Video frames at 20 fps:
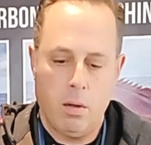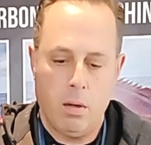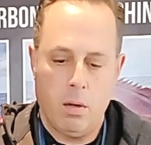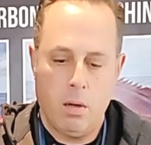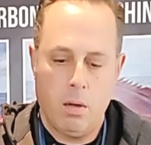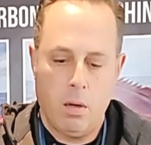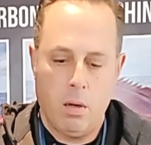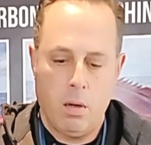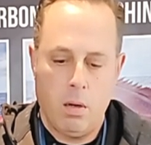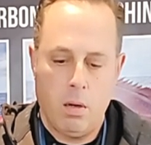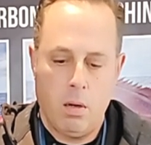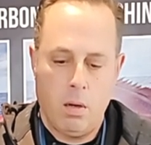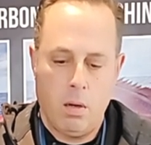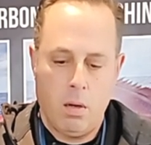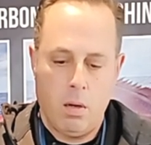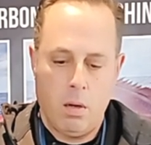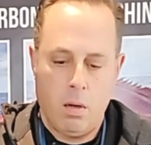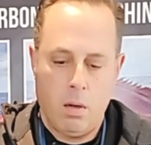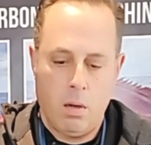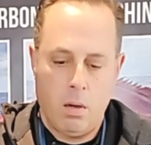
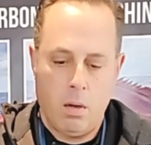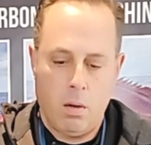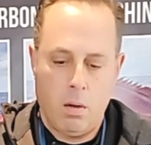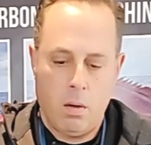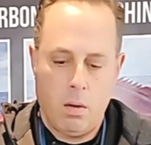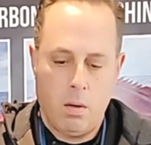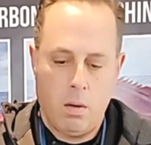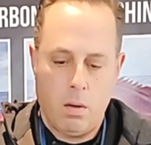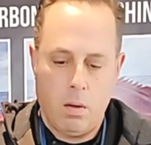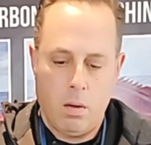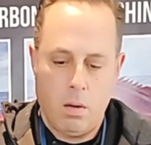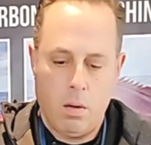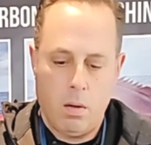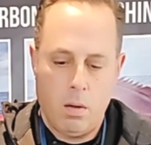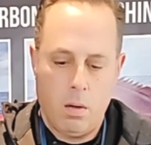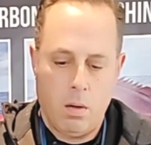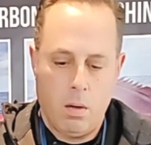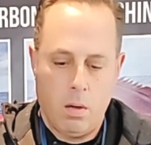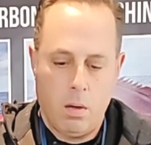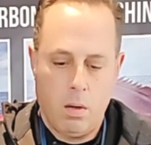
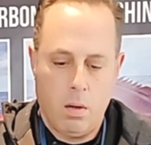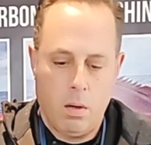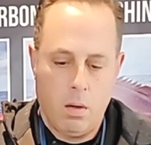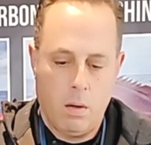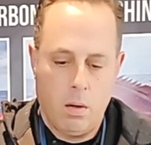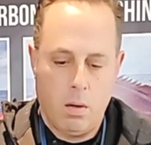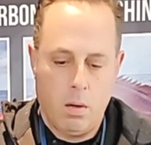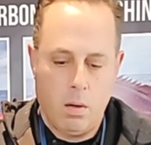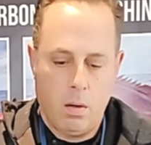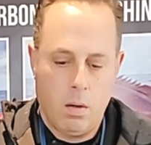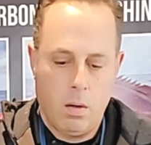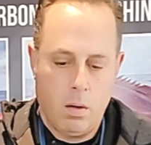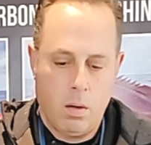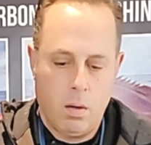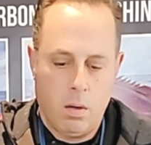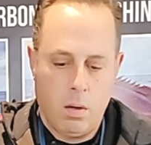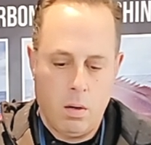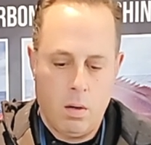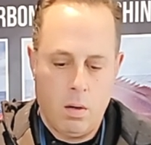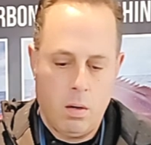
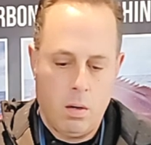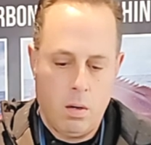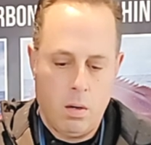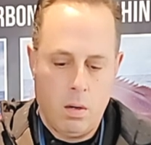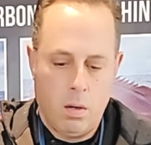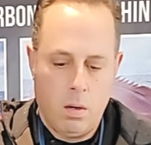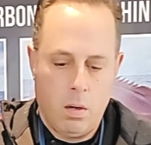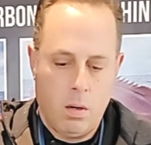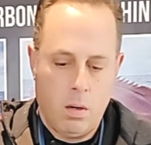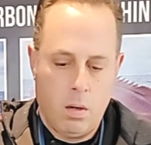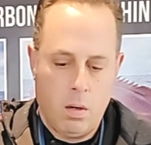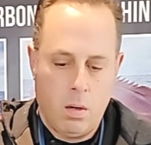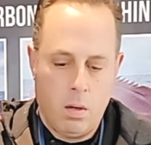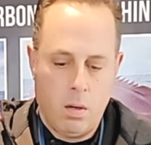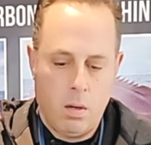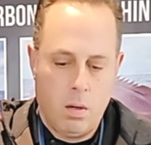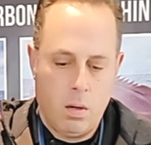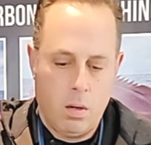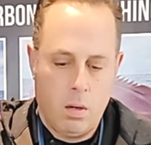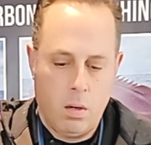
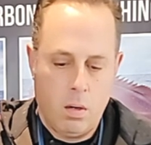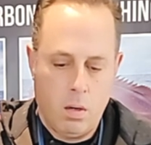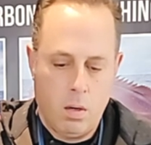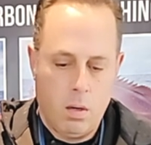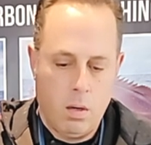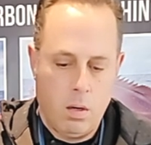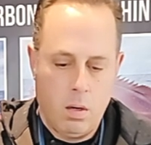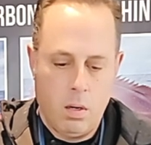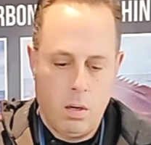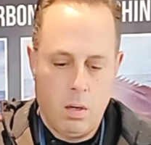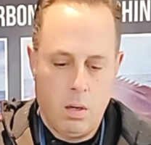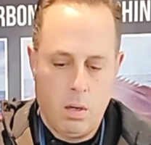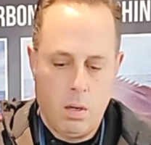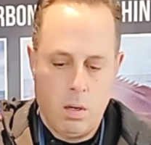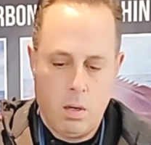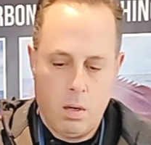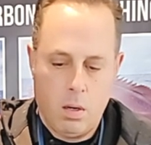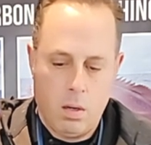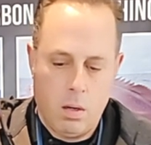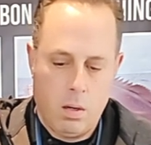
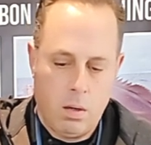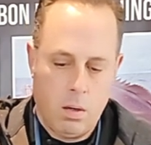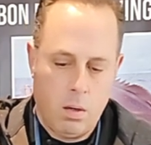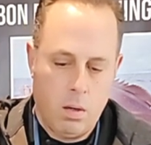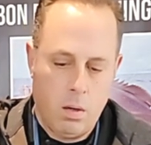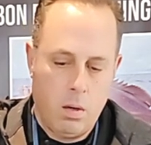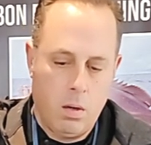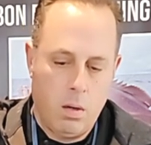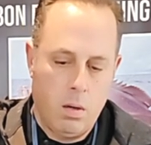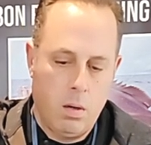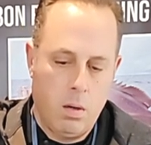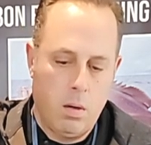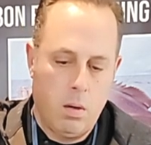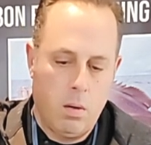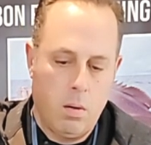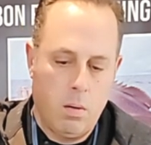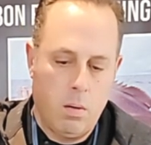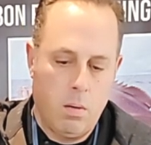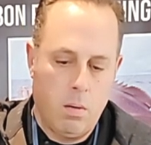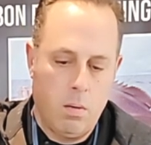
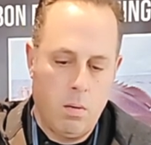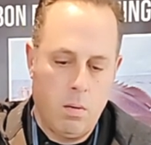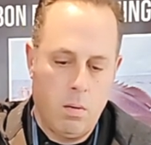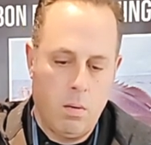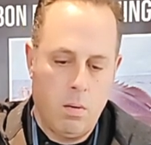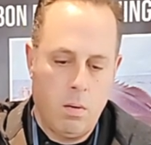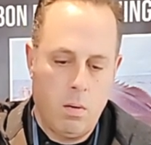(no one is talking)